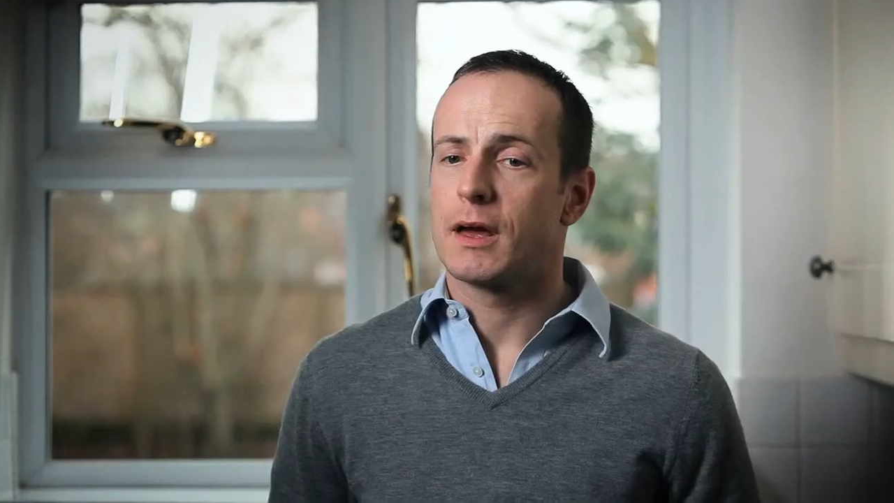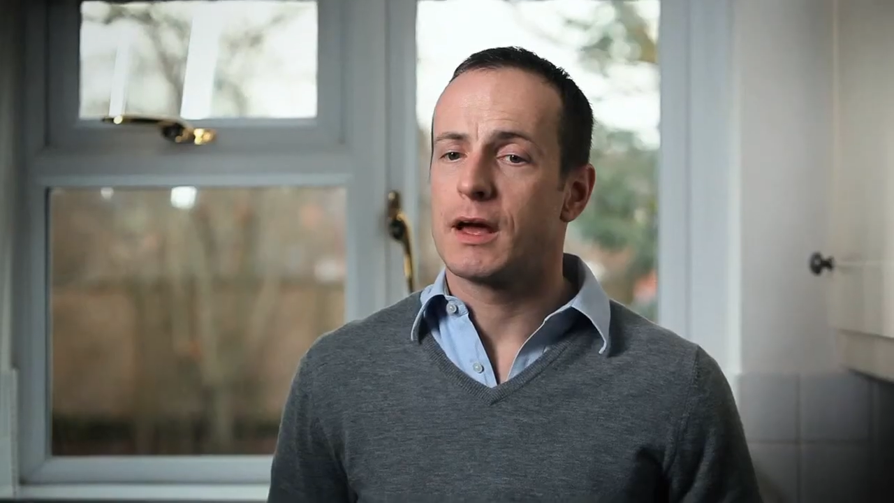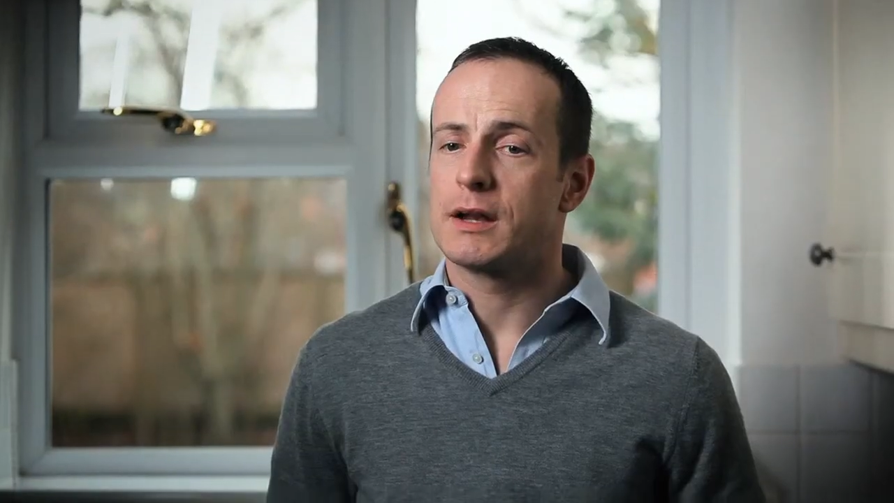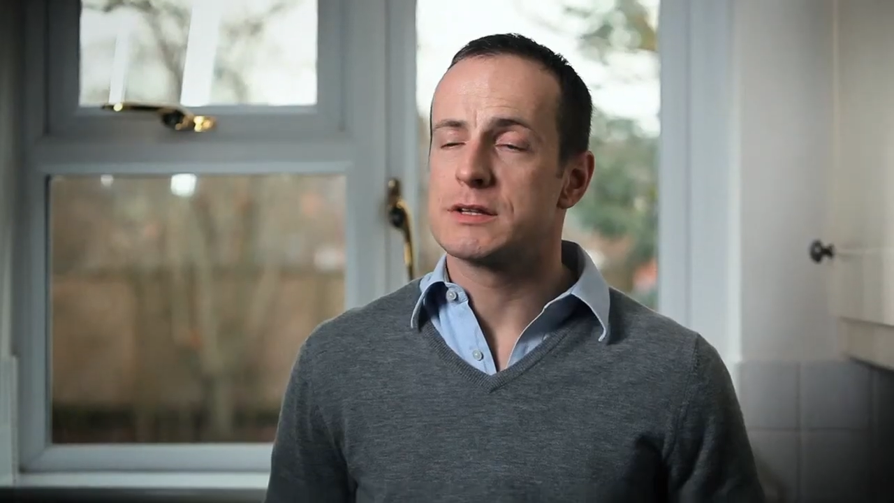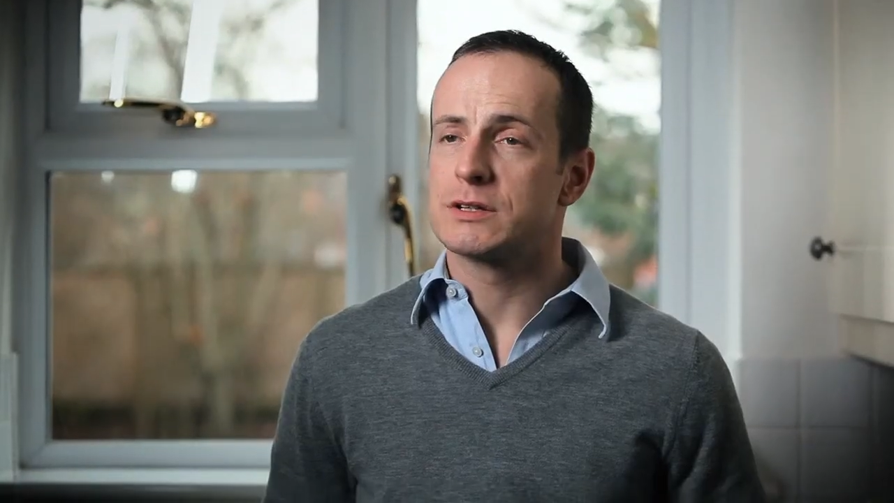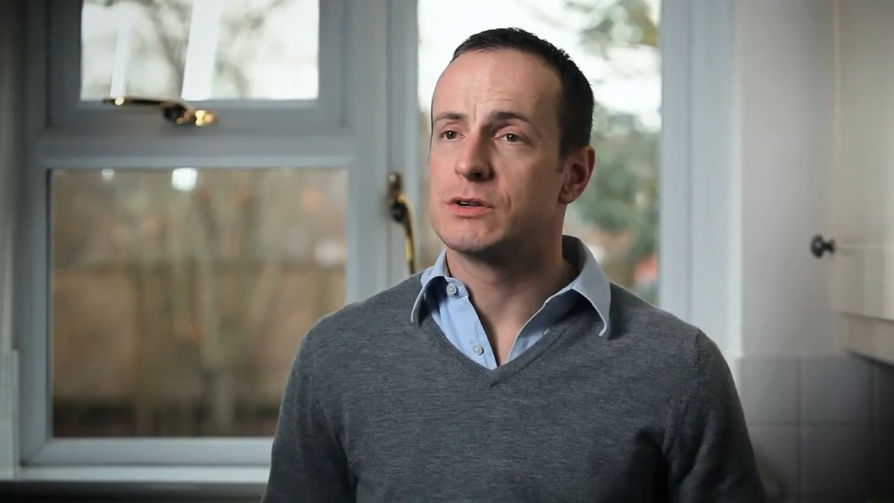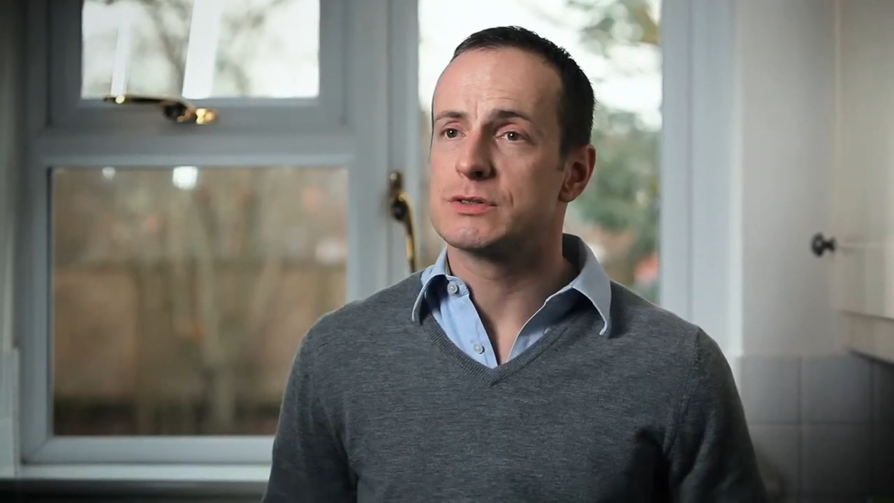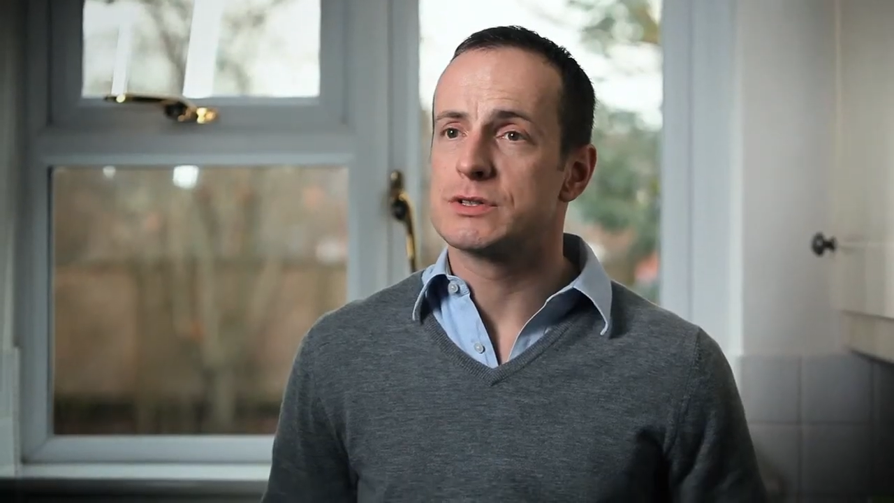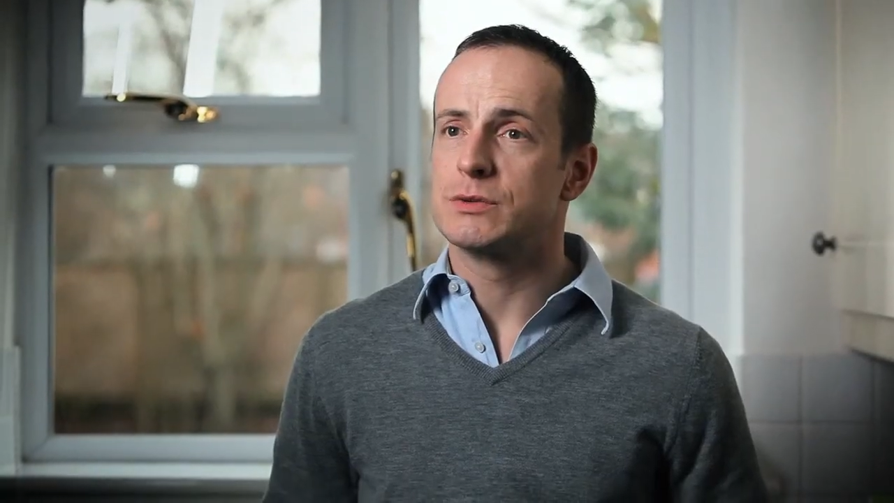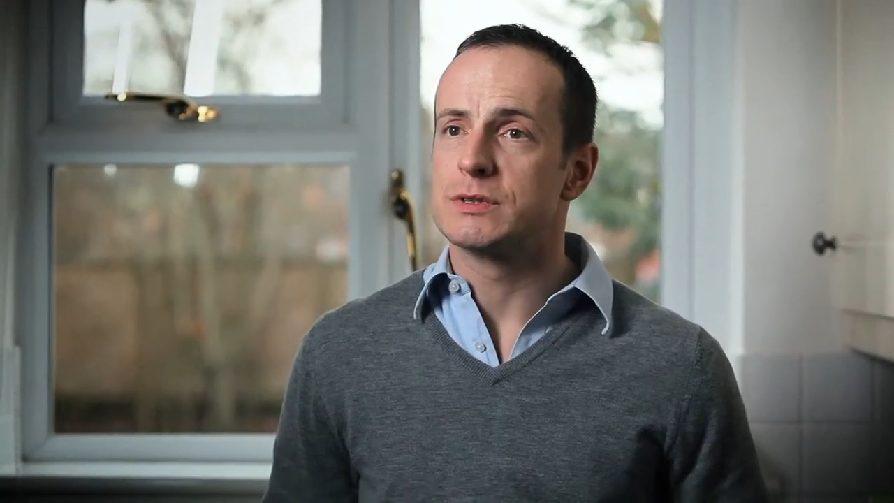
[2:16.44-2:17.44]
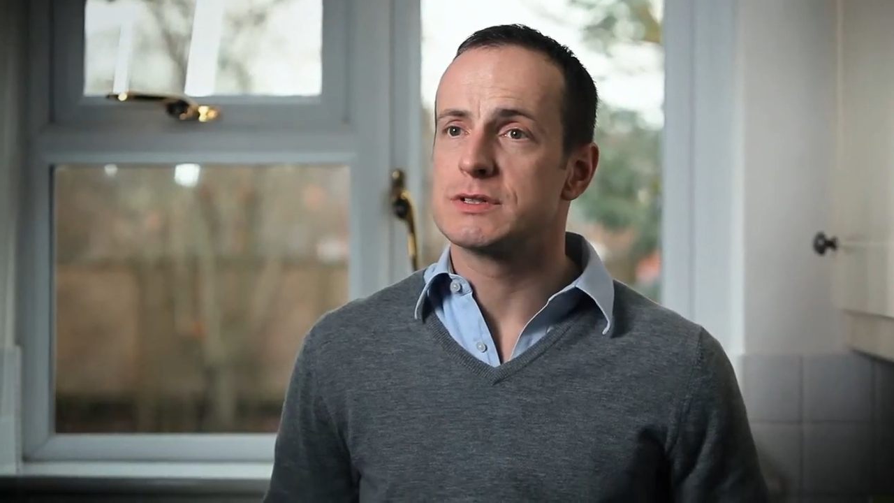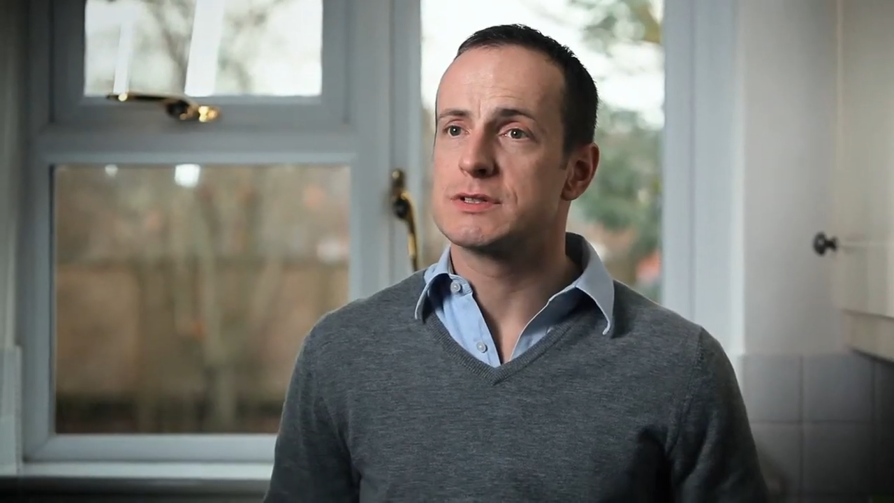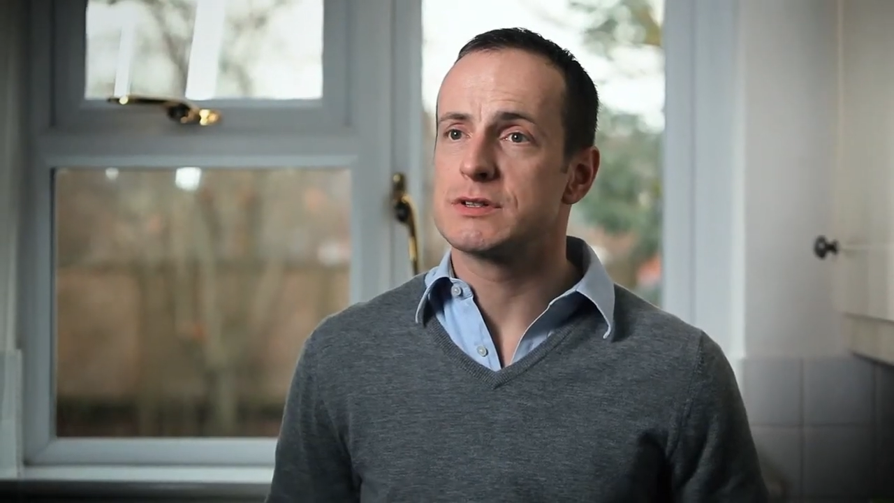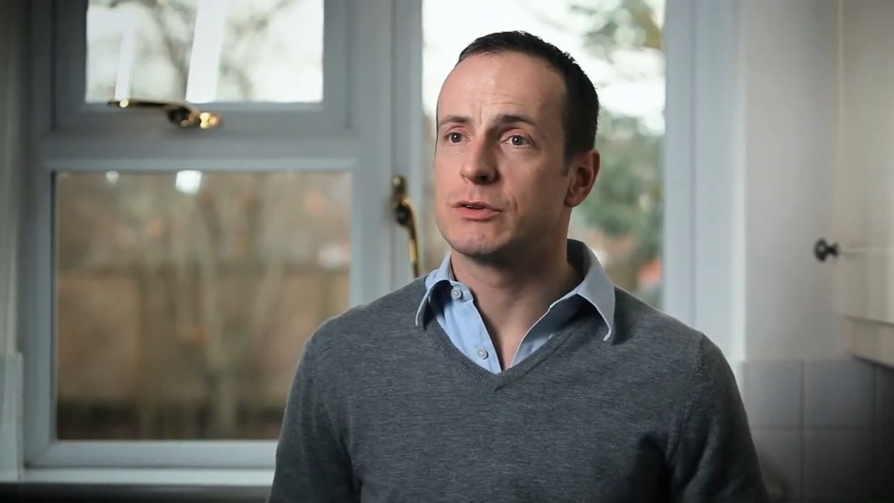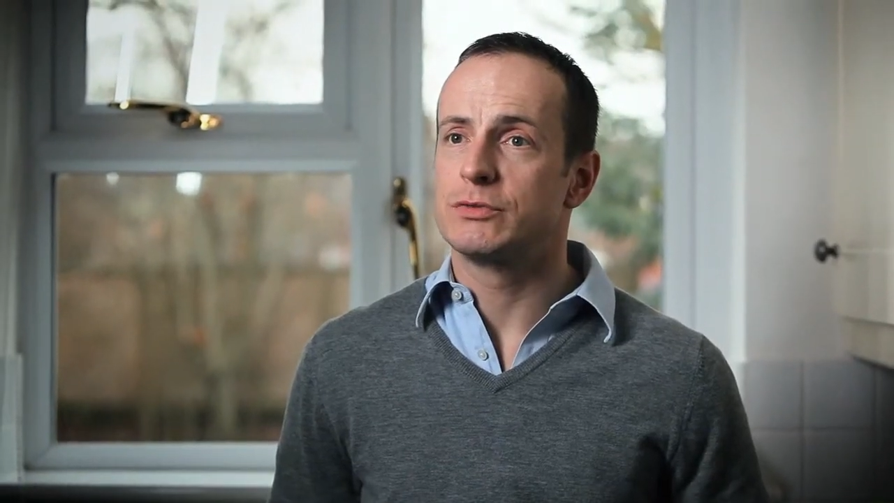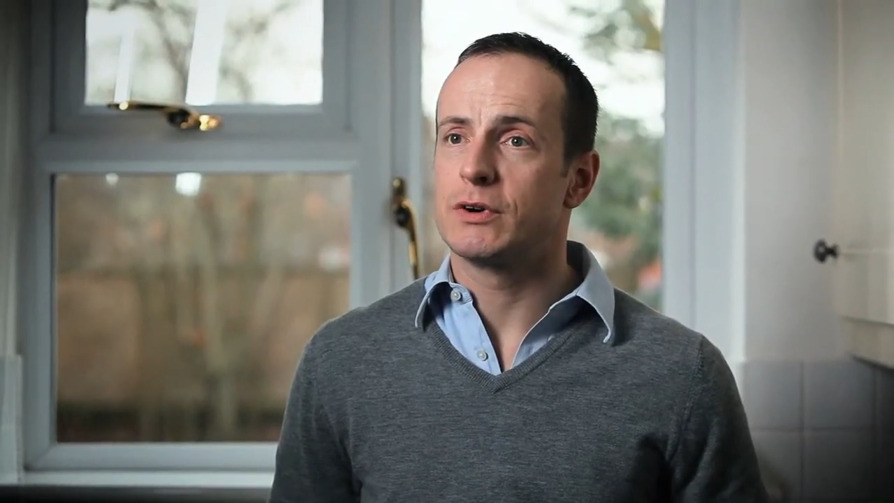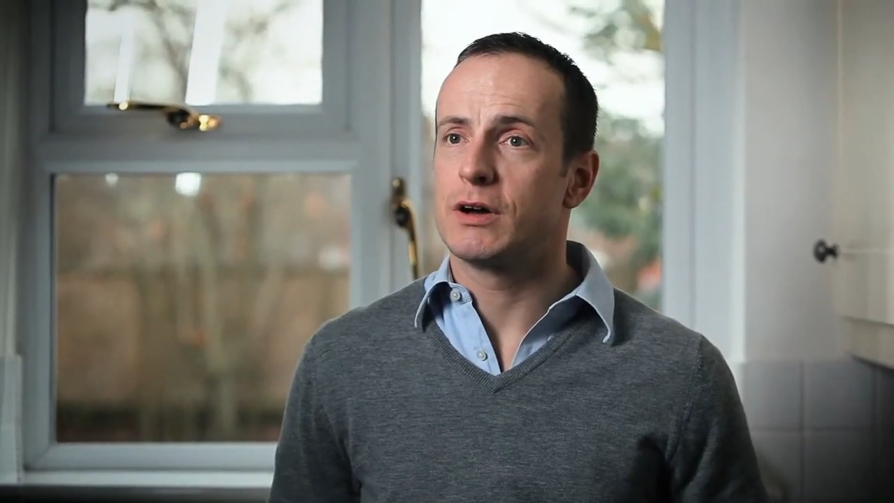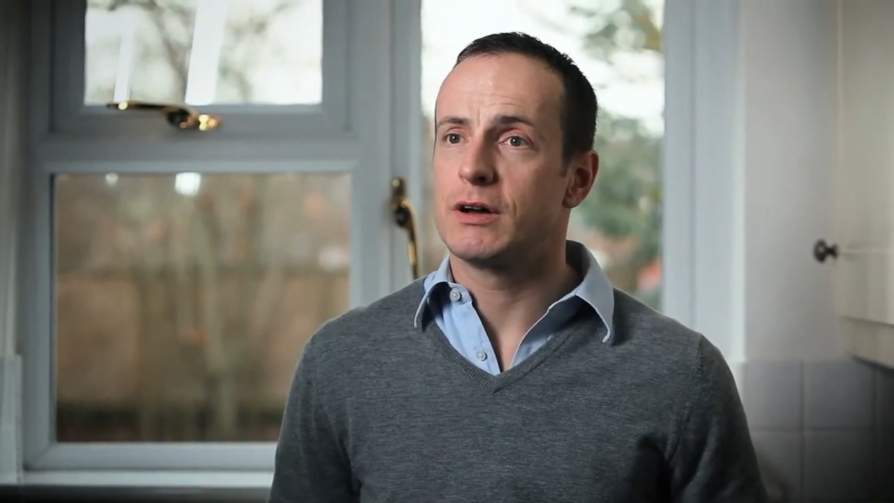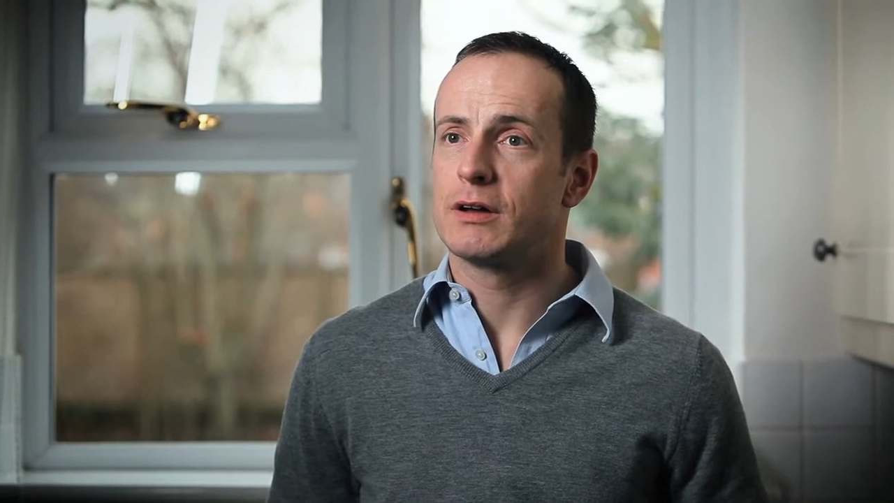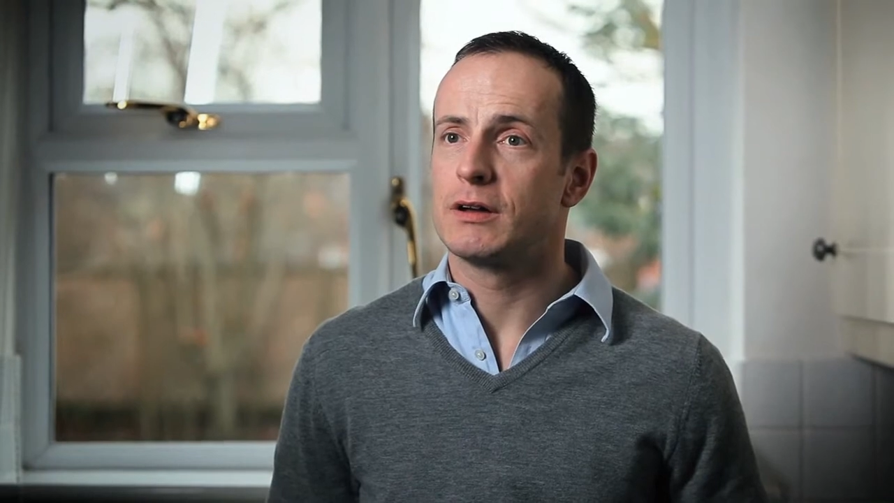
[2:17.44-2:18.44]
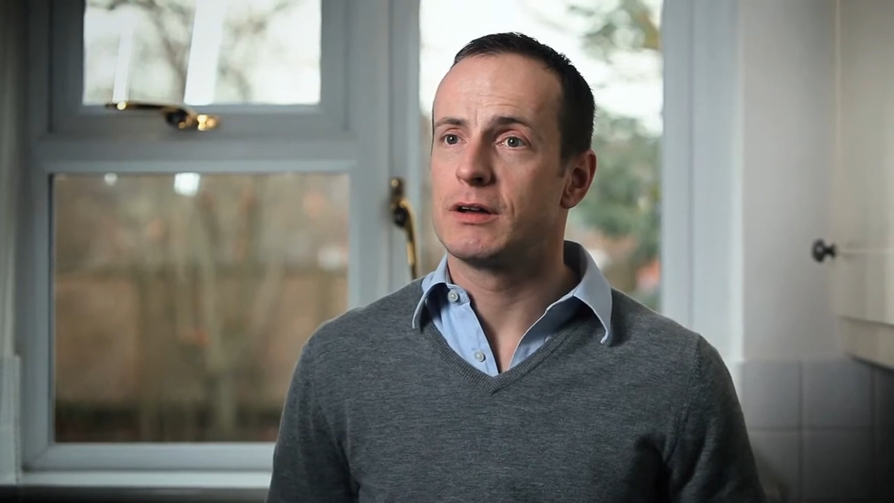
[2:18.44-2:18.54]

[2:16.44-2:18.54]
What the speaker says: and as a consequence, so far